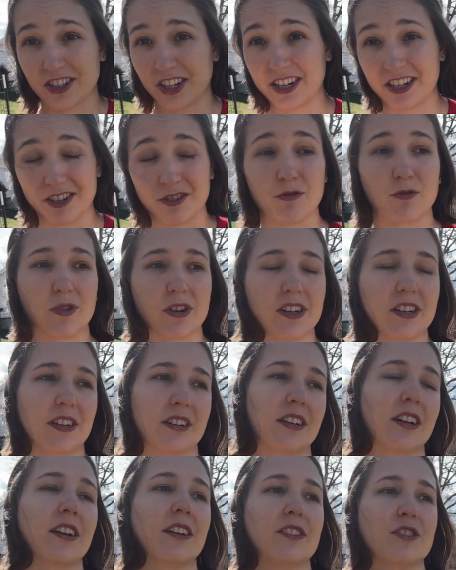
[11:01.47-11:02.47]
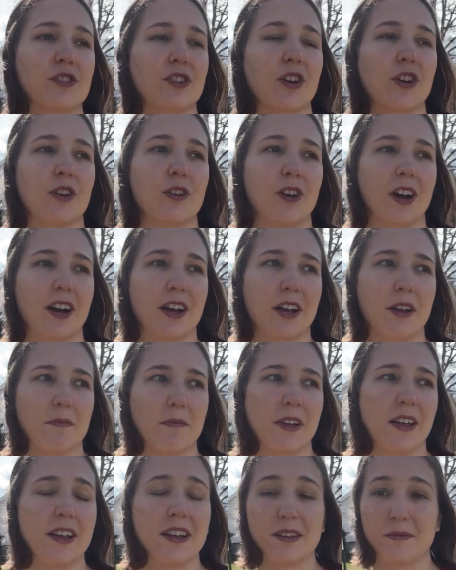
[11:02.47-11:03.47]
I didn't want. So
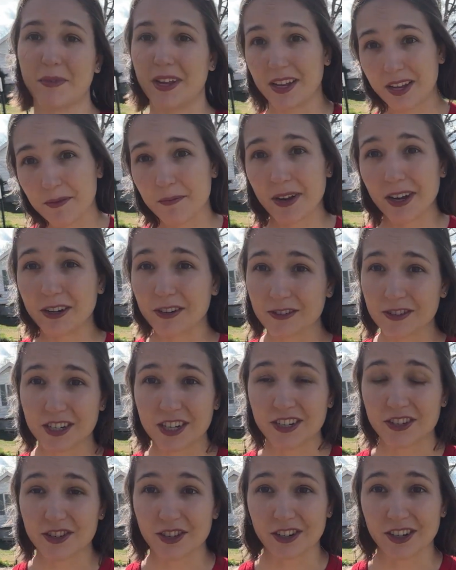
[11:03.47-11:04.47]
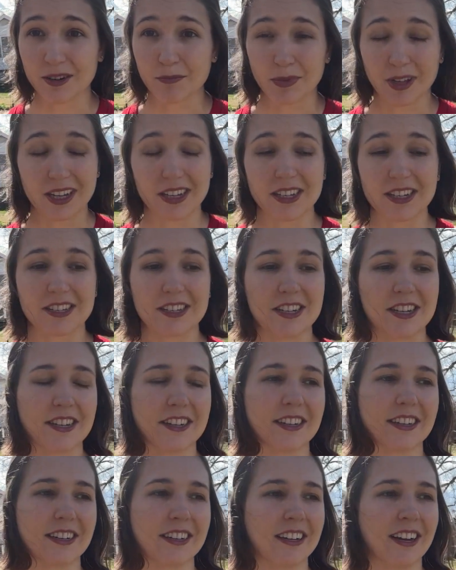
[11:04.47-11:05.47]
I'm making my own seed starting blend this
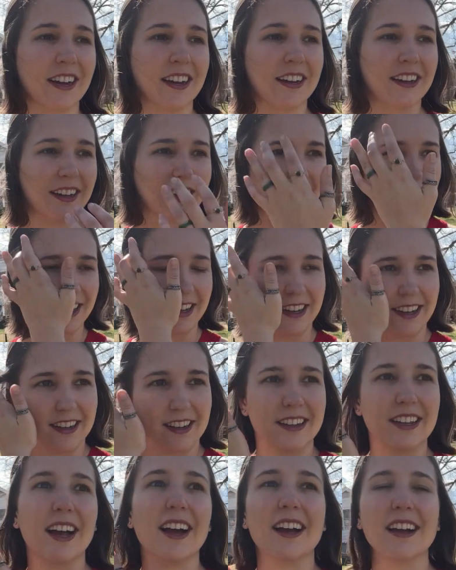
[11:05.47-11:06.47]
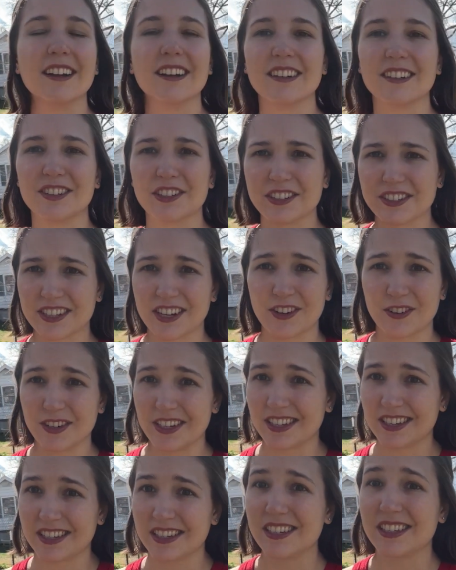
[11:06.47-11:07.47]
year, and that turns out
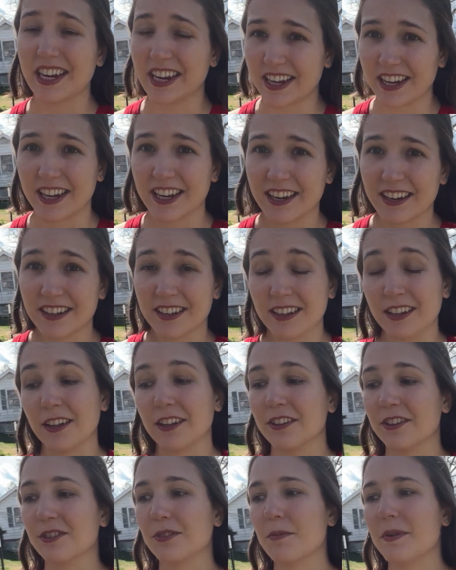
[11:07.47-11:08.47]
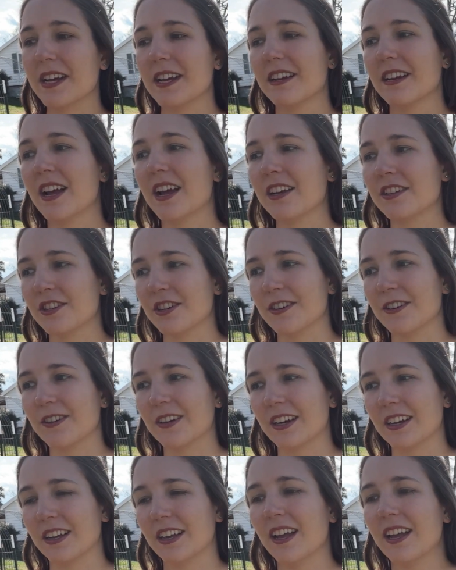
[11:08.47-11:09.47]
is taking a little bit.
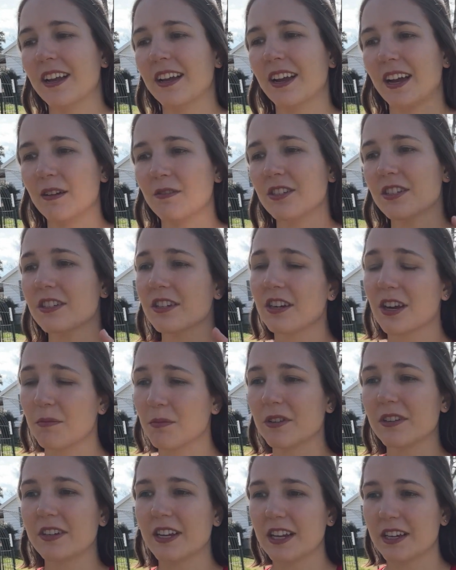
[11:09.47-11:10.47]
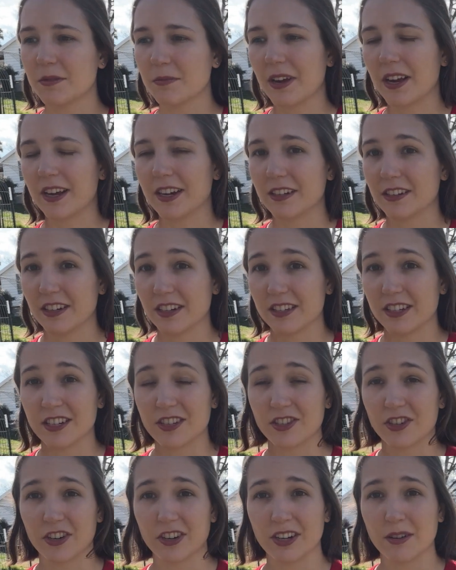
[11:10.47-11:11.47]
So I'm just a couple of days behind on
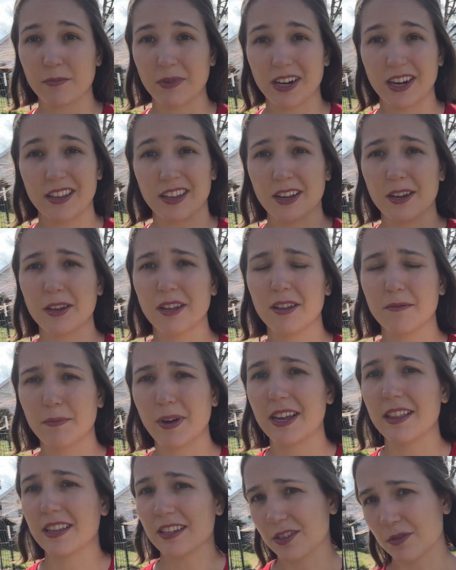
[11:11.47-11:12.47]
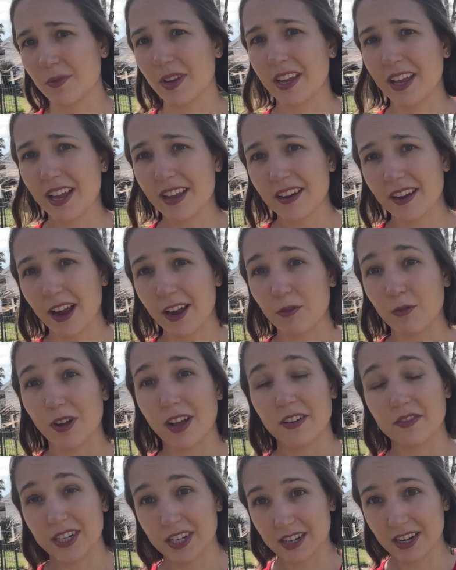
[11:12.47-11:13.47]
seed starting, but I think by this weekend I will
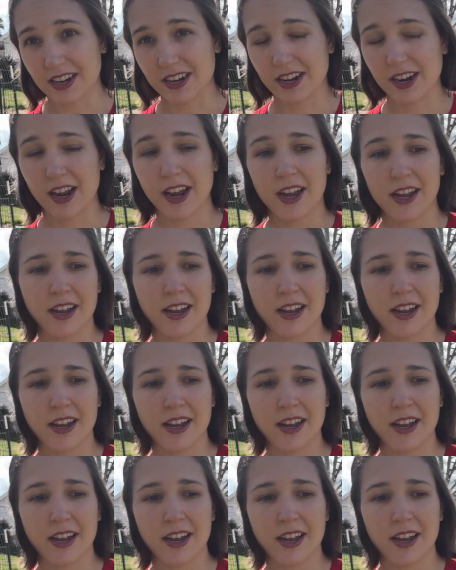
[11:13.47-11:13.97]
have it done.